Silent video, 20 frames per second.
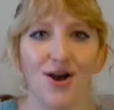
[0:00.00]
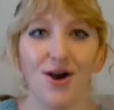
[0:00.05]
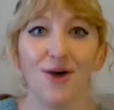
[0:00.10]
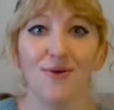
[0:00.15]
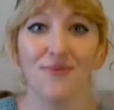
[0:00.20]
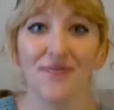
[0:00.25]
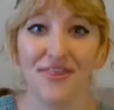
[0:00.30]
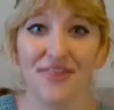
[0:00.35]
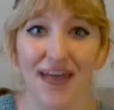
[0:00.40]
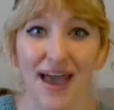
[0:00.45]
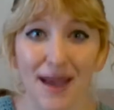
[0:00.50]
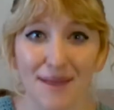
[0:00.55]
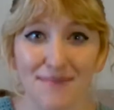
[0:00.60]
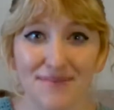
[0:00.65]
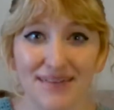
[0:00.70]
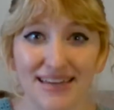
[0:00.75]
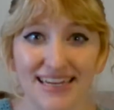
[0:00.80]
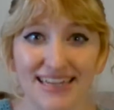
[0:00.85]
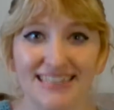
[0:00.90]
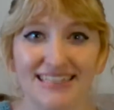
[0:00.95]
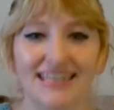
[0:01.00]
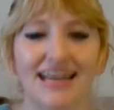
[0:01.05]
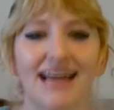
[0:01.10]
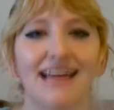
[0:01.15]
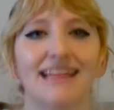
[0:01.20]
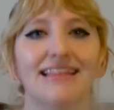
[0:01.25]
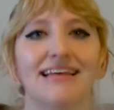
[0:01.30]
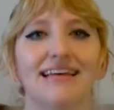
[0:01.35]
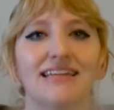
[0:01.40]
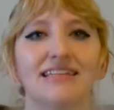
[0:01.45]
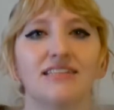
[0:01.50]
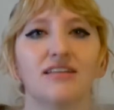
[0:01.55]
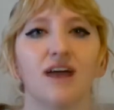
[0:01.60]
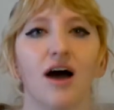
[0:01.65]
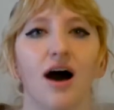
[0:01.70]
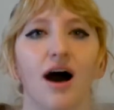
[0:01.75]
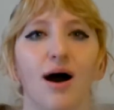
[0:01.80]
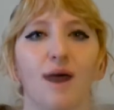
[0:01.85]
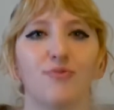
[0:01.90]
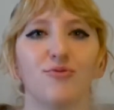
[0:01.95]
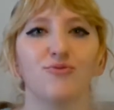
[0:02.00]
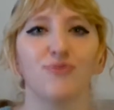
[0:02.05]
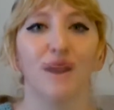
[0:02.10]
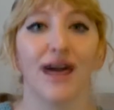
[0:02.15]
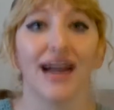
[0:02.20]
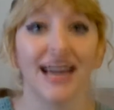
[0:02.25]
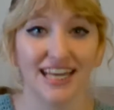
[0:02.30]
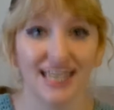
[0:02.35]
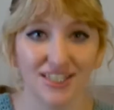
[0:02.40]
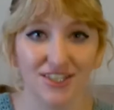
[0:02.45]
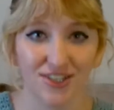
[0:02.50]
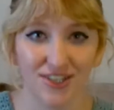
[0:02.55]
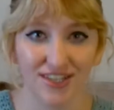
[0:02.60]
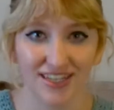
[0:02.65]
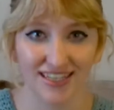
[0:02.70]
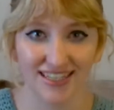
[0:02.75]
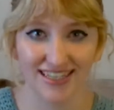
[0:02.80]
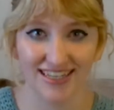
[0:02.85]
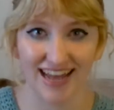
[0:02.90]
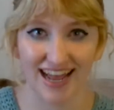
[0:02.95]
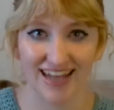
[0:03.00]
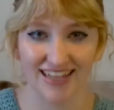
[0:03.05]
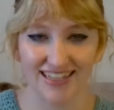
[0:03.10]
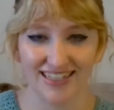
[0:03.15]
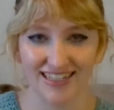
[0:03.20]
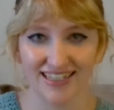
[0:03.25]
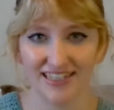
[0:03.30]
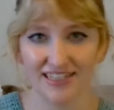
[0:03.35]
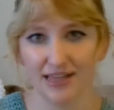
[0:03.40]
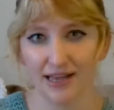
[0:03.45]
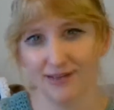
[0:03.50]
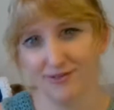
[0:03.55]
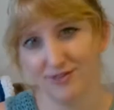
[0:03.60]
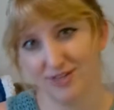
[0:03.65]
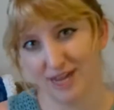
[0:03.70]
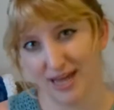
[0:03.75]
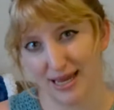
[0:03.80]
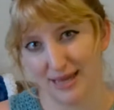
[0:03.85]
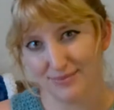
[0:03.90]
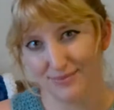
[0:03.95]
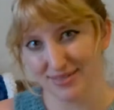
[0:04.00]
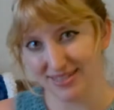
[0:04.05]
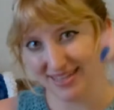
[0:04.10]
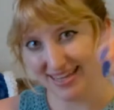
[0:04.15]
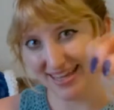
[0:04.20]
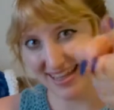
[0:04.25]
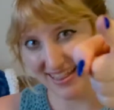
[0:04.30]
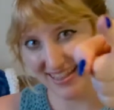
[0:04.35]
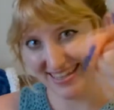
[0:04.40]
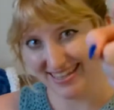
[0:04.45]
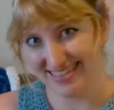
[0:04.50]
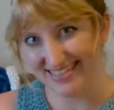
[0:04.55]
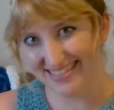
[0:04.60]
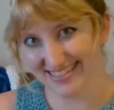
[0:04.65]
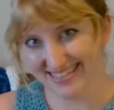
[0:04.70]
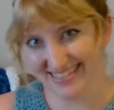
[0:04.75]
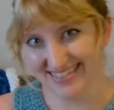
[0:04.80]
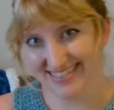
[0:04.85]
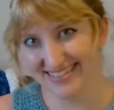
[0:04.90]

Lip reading: With that being said, let's hop right into this analysis of James Gillies.